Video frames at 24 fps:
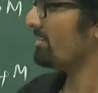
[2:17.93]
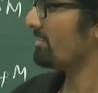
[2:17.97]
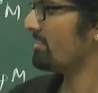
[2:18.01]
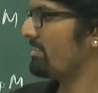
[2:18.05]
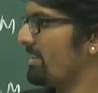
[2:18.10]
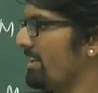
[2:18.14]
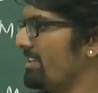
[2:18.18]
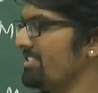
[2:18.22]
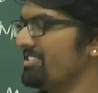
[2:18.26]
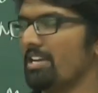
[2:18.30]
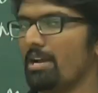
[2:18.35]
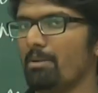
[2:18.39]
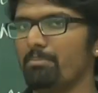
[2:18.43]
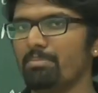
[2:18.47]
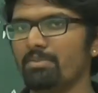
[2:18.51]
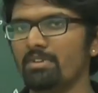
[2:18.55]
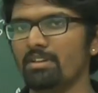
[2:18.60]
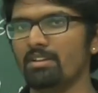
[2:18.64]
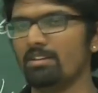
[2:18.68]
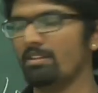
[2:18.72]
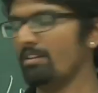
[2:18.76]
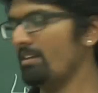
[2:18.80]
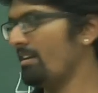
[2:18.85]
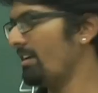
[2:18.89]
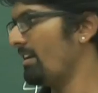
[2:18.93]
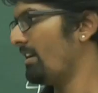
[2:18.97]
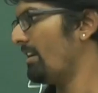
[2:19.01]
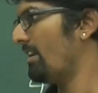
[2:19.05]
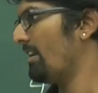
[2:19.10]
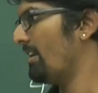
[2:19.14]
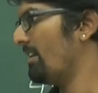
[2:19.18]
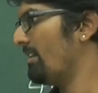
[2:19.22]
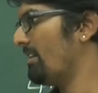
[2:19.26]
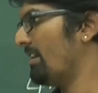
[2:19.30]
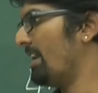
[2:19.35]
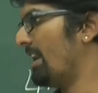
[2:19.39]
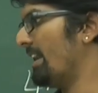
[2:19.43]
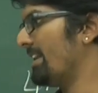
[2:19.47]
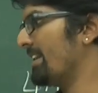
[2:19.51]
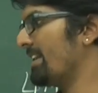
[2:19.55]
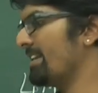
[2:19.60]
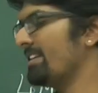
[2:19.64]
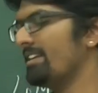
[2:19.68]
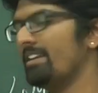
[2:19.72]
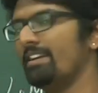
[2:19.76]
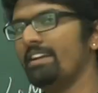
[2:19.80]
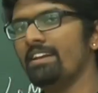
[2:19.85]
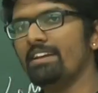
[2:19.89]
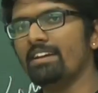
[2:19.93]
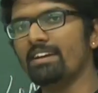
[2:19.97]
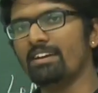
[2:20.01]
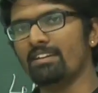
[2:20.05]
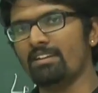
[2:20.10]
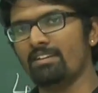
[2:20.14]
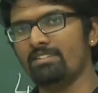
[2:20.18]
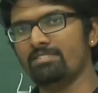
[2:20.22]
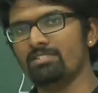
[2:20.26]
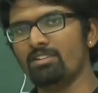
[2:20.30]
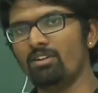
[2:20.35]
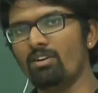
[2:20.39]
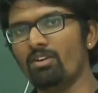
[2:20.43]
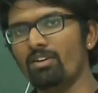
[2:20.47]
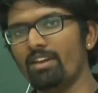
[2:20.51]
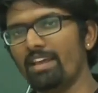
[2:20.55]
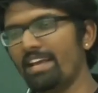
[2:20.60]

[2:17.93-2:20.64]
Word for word: Then chapter alternating currents or